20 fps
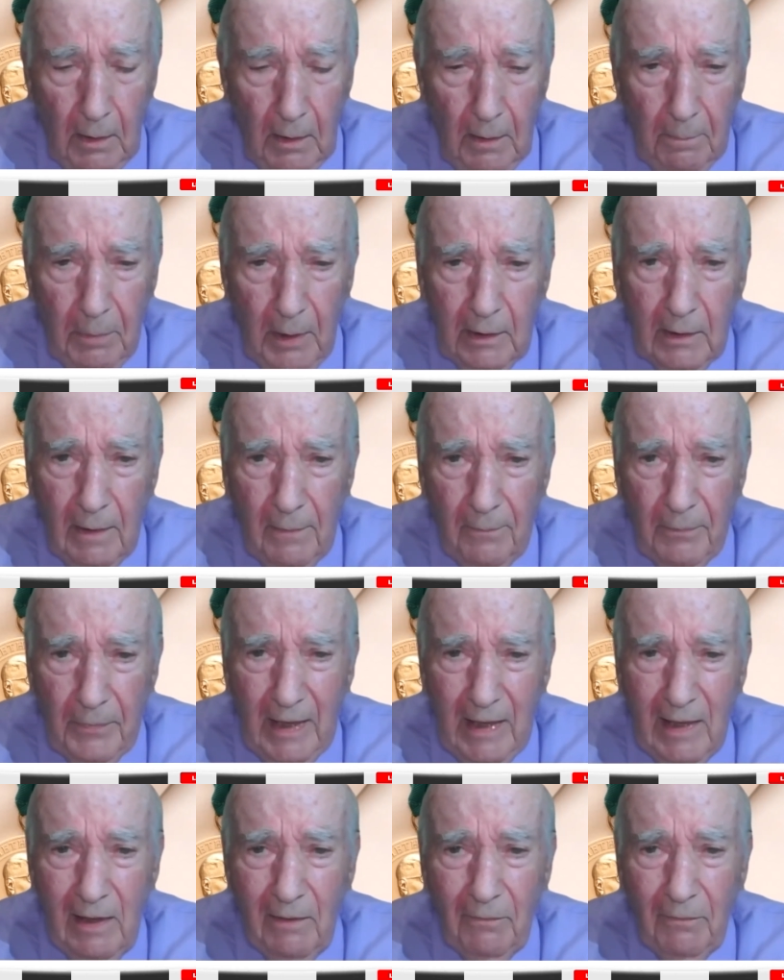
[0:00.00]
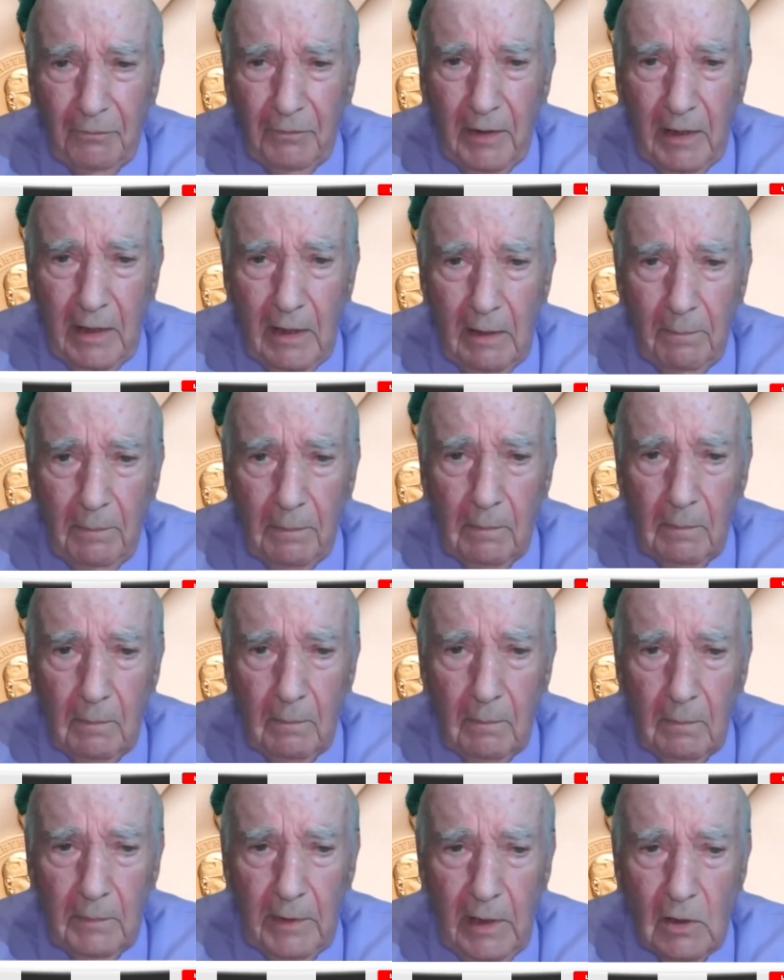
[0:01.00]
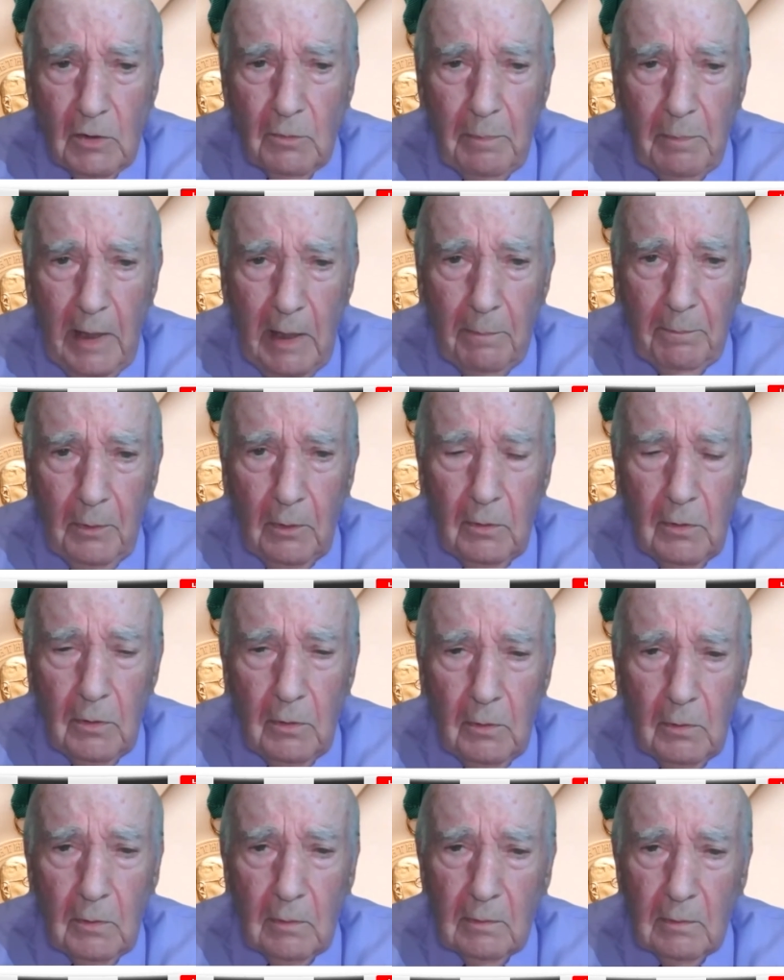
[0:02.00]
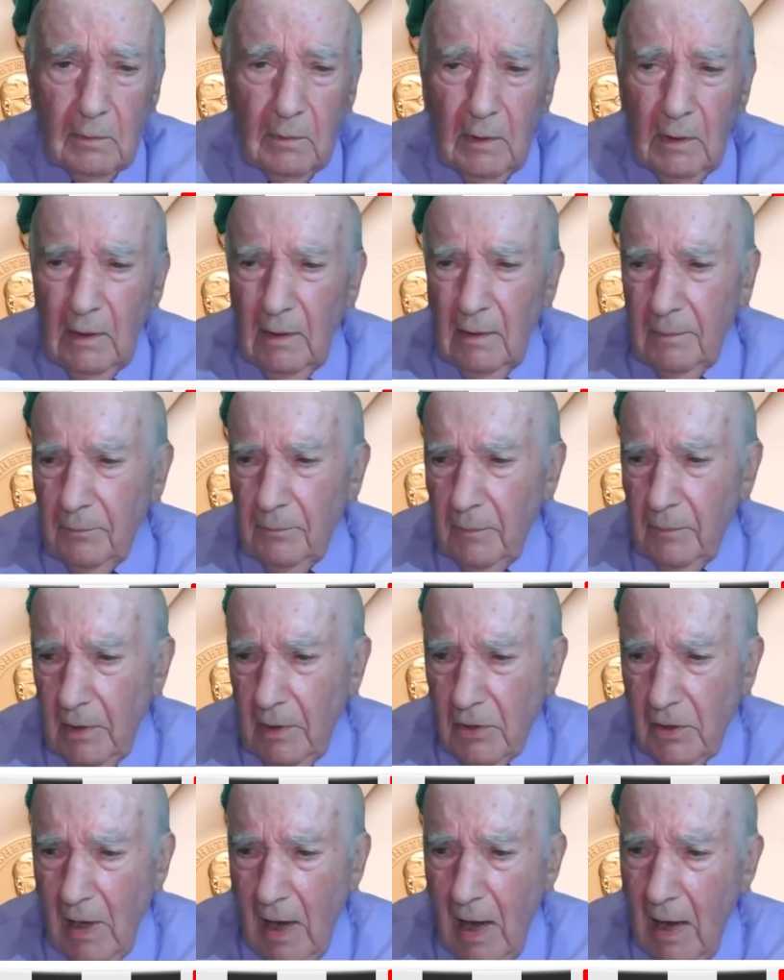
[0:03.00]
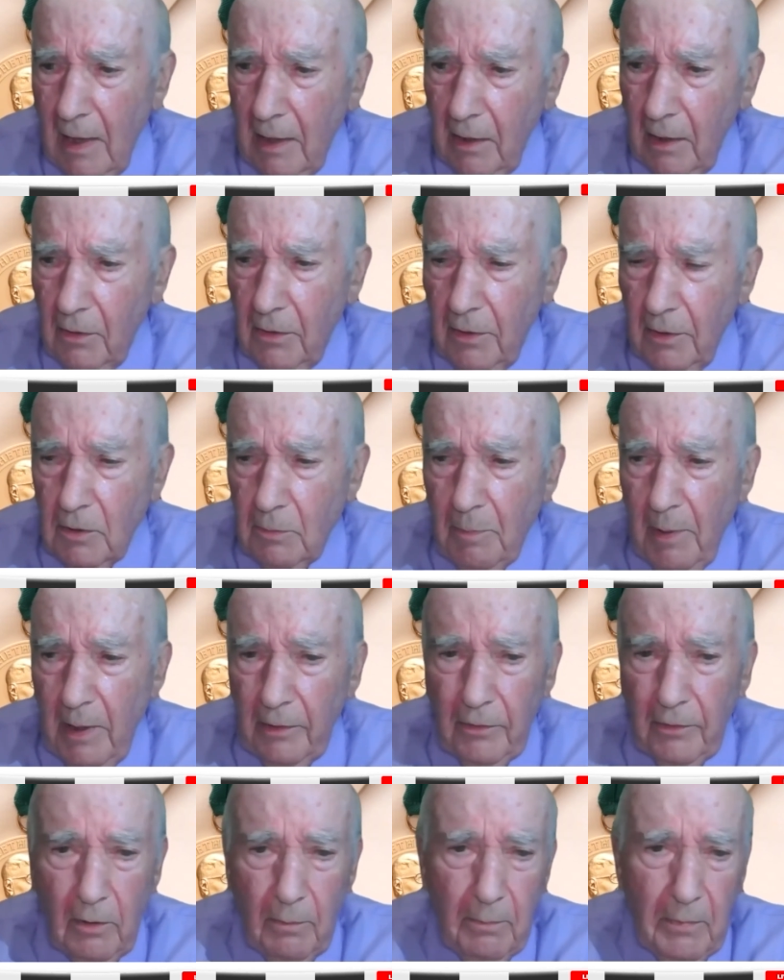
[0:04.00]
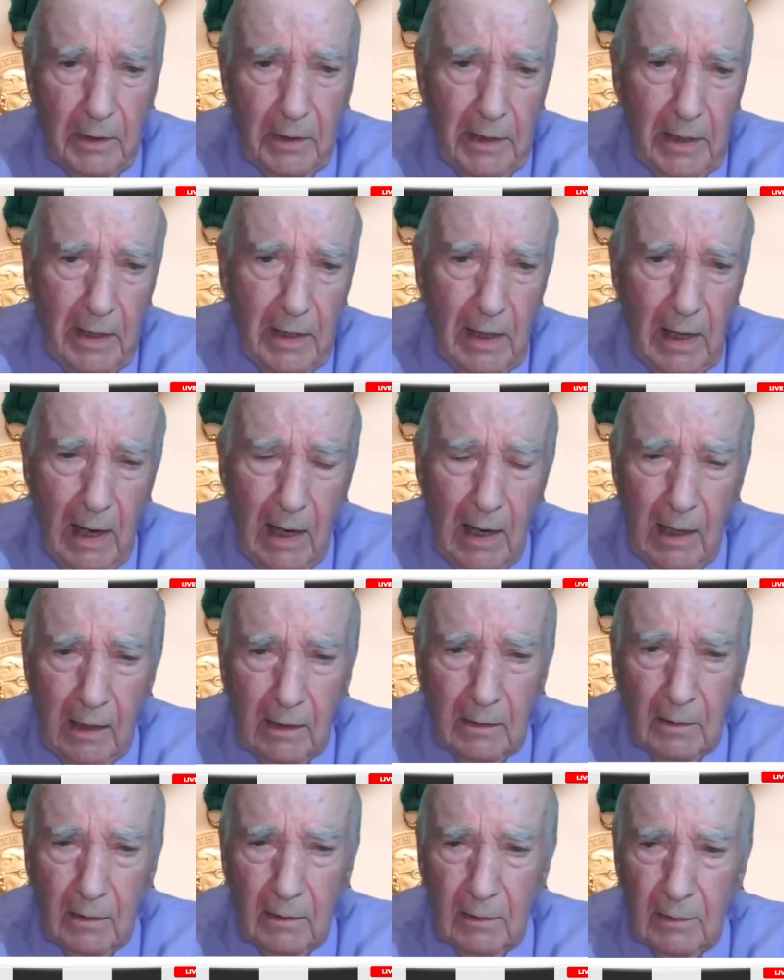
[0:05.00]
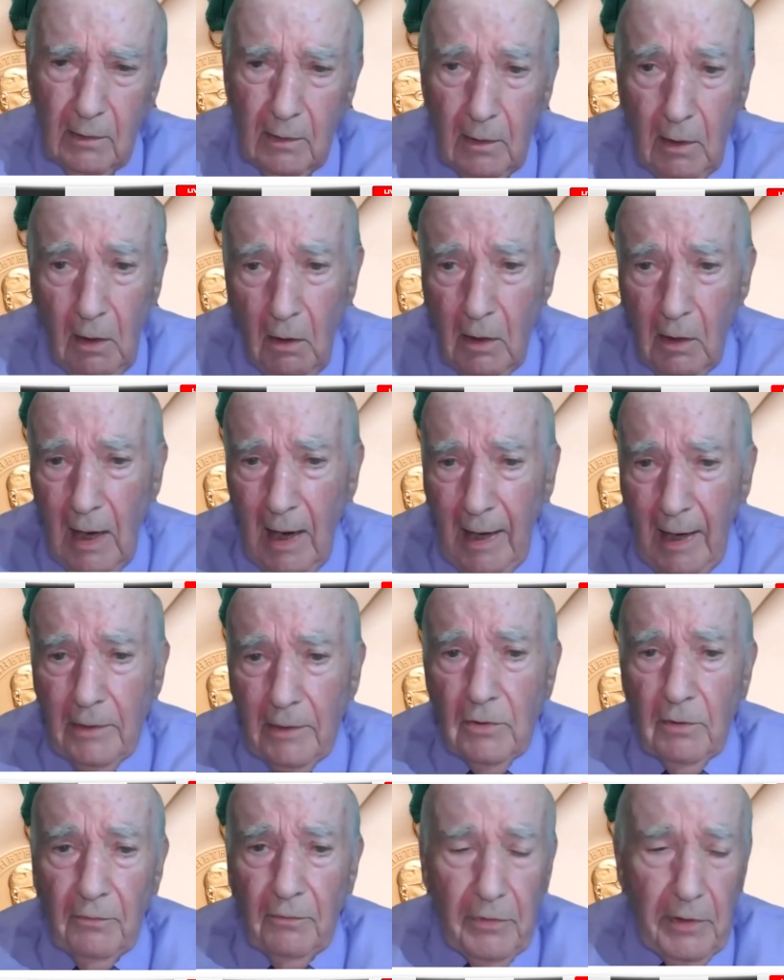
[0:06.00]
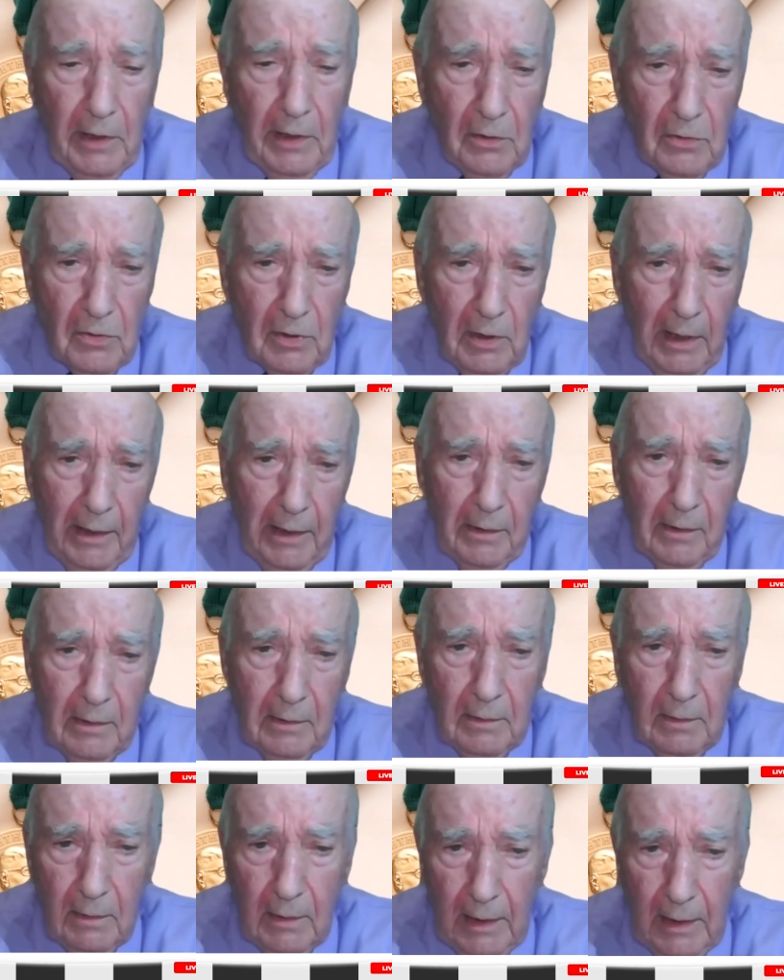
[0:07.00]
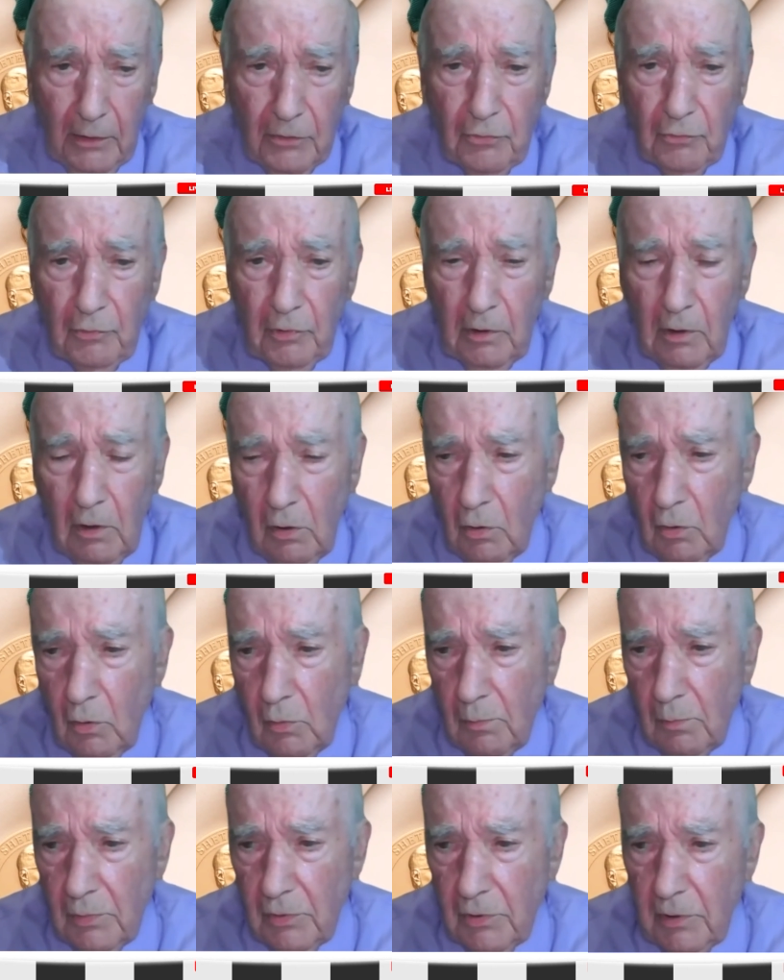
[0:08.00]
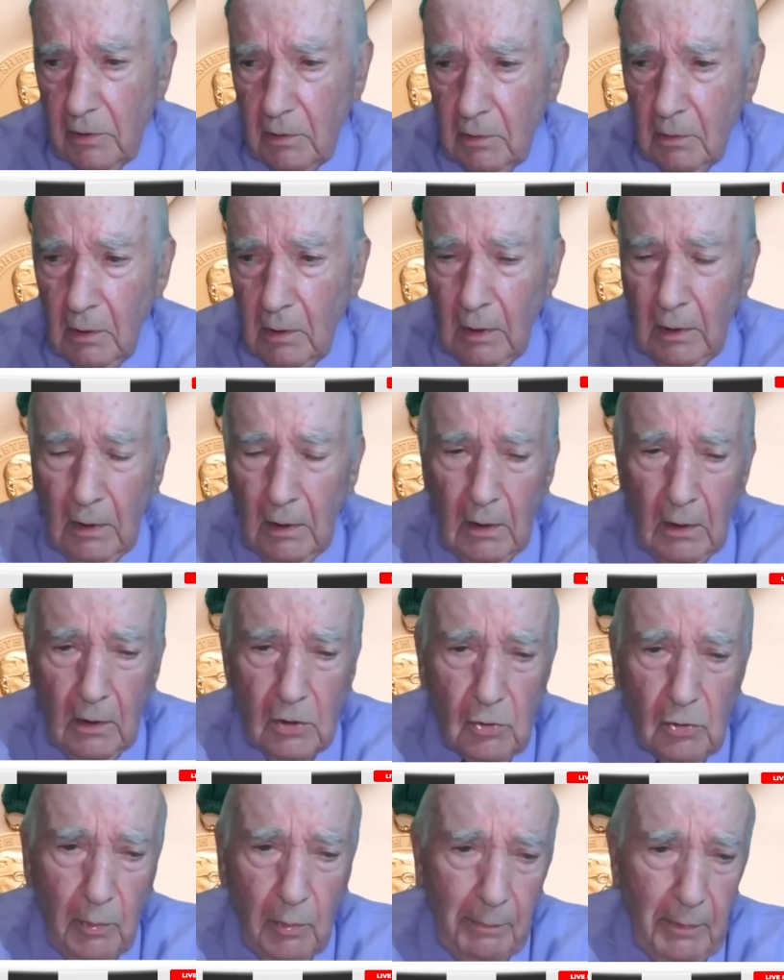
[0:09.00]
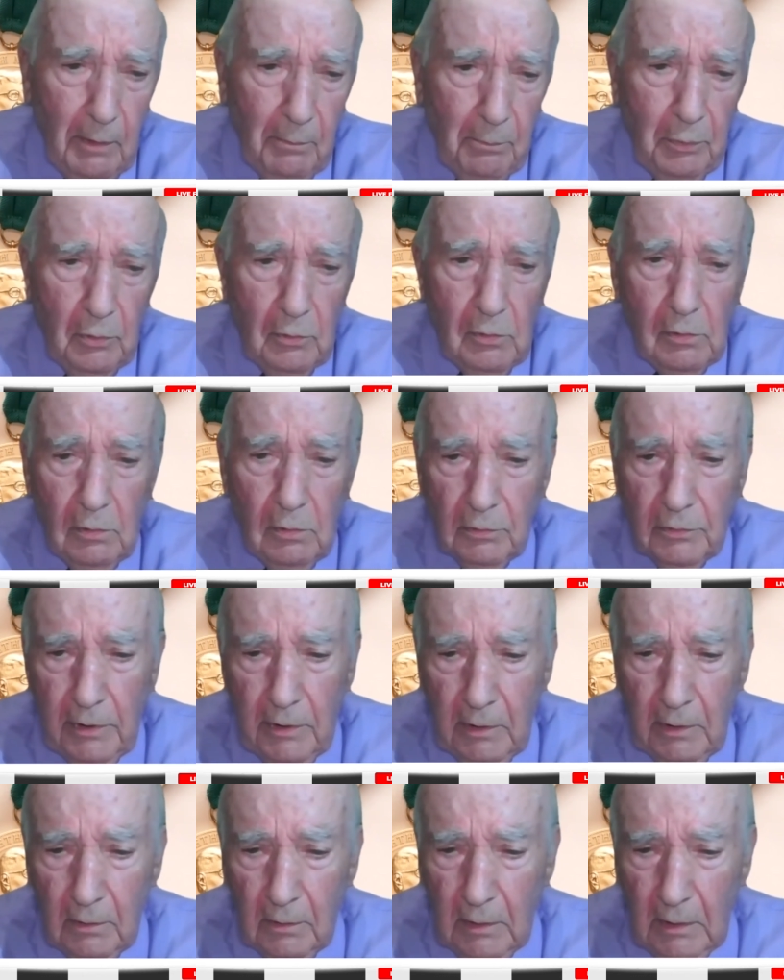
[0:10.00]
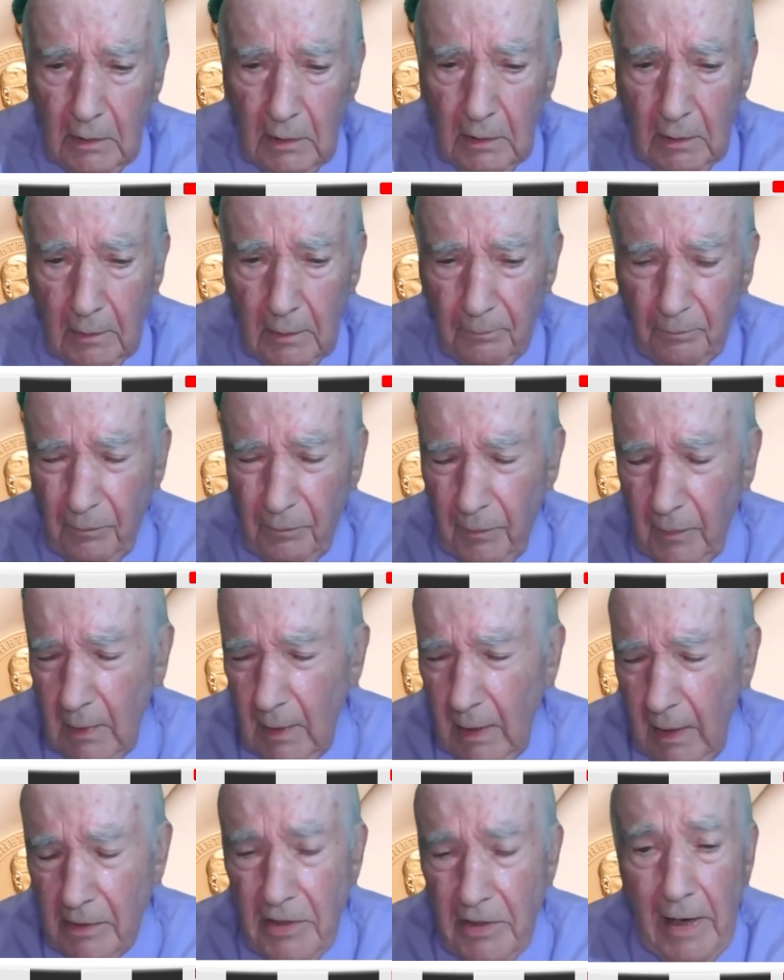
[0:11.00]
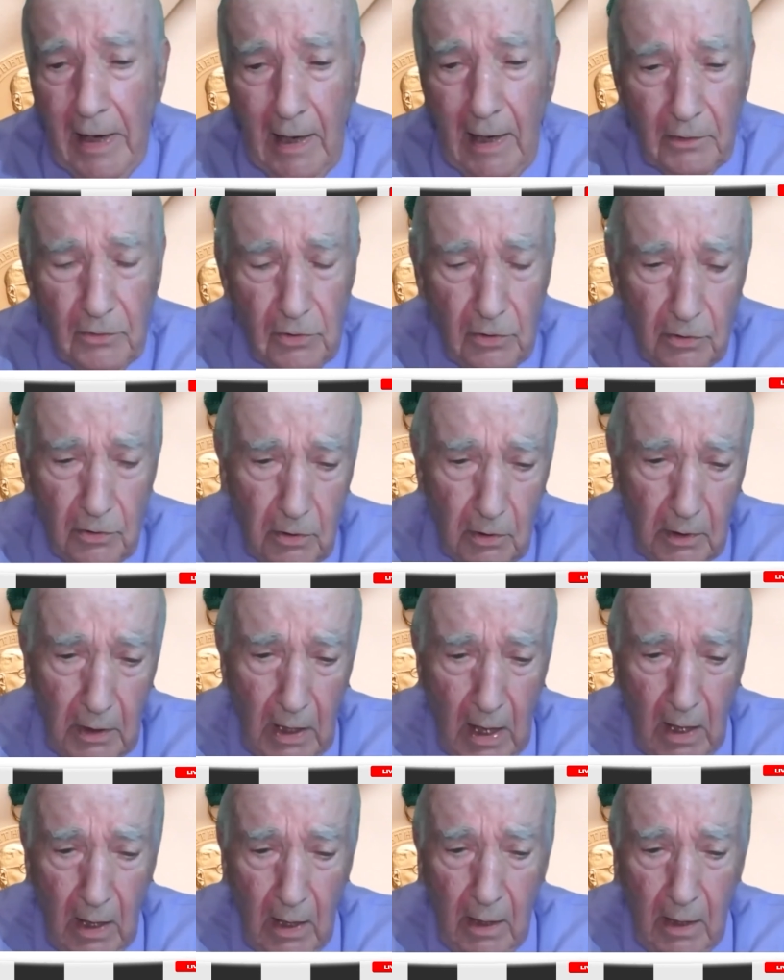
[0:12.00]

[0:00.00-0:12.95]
But if these people who decide to spend their money on all kinds of things like extra homes and swimming pools and yachts and so on,